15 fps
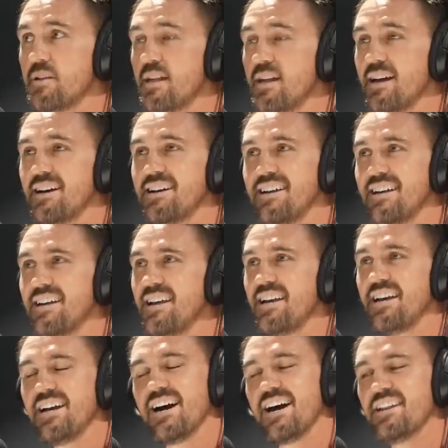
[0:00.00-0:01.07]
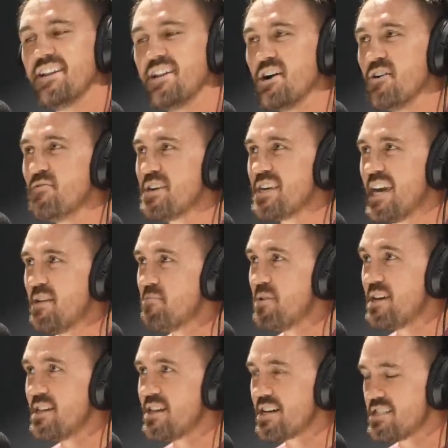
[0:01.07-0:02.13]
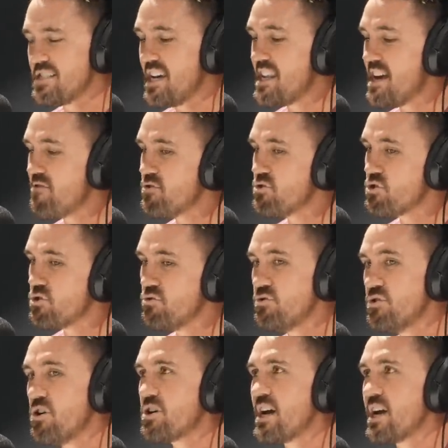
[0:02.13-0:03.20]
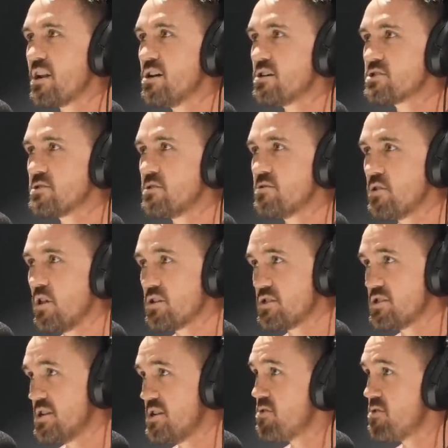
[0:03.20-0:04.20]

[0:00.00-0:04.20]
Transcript: but, uh, I don't know if you can be, like I said, having two knockout loss, losses yeah.